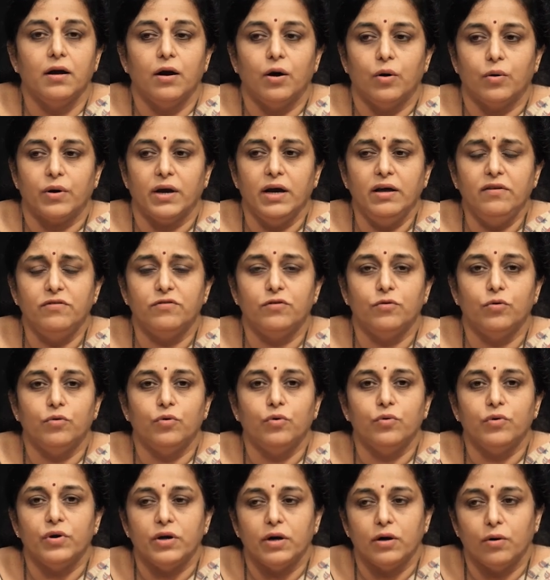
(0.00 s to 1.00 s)
Okay,
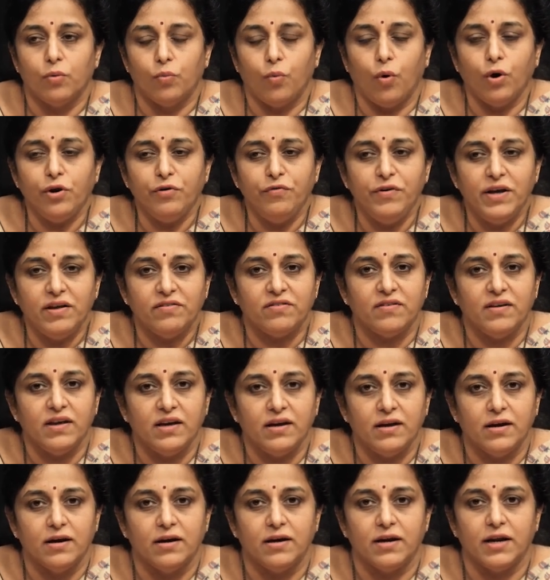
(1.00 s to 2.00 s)
so, what we are
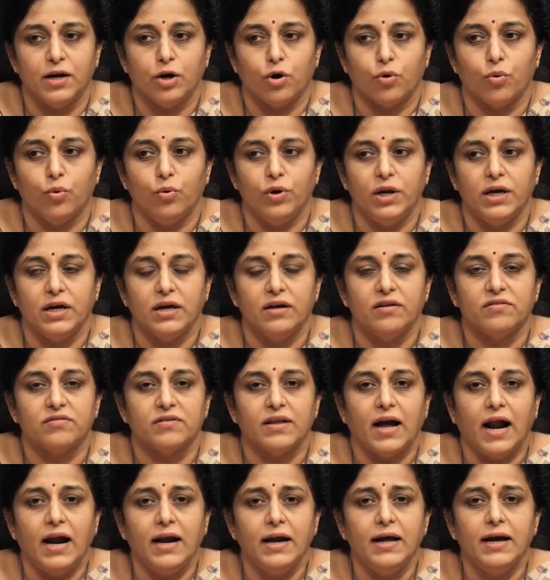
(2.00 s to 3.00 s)
seeing here in rolling is
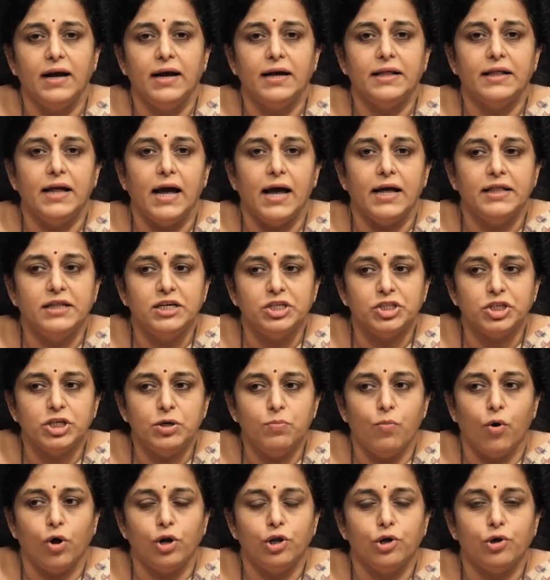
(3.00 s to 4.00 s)
that the
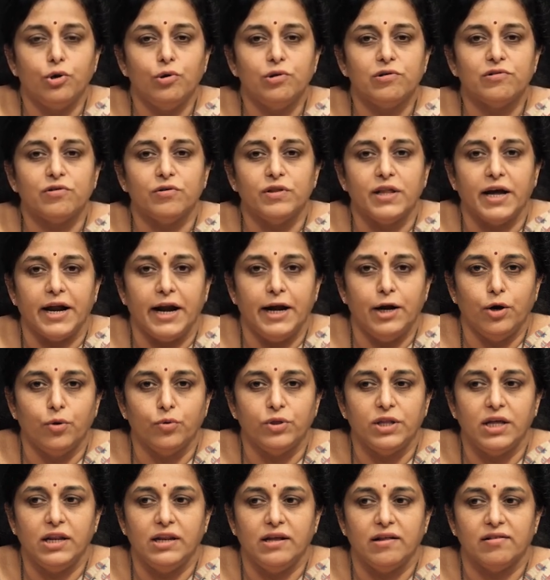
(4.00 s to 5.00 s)
adhesion molecules on the
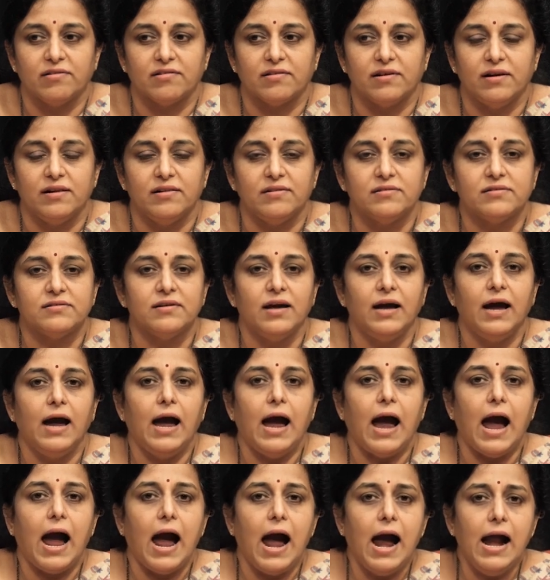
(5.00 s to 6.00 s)
endothelial cells
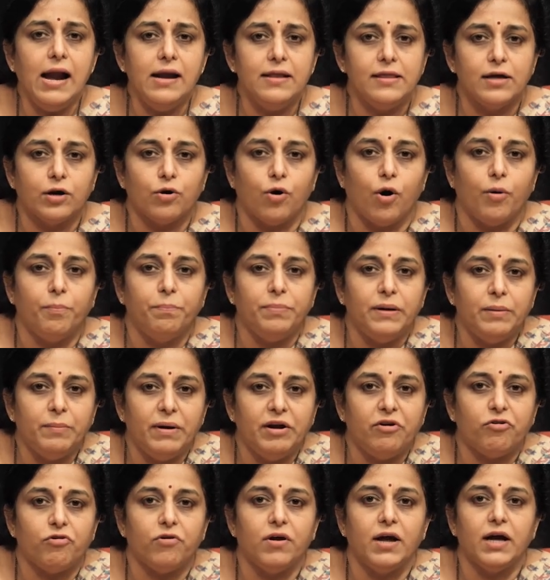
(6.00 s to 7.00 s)
and the
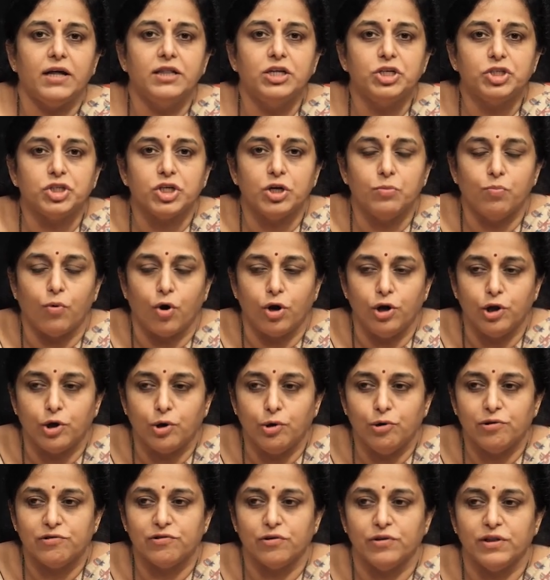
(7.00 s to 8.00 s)
complementary adhesion
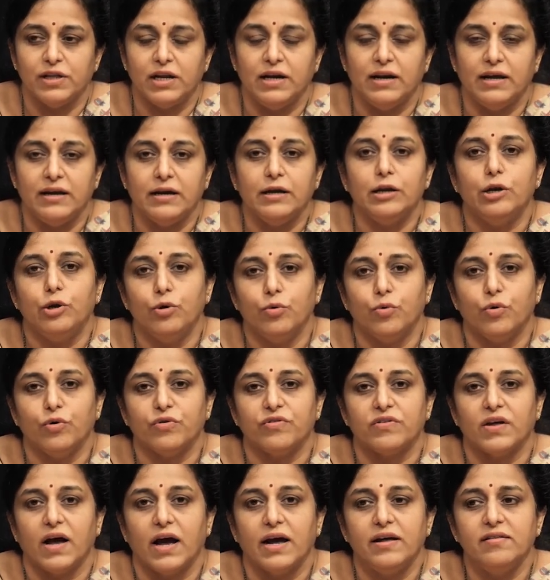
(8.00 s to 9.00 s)
molecules on the
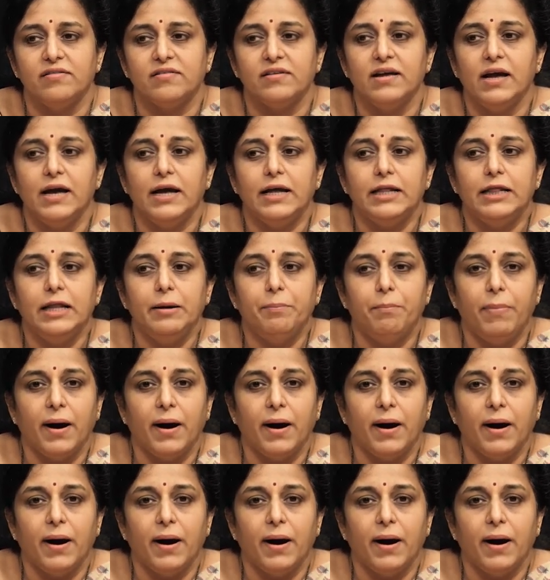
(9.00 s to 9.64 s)
leukocytes, they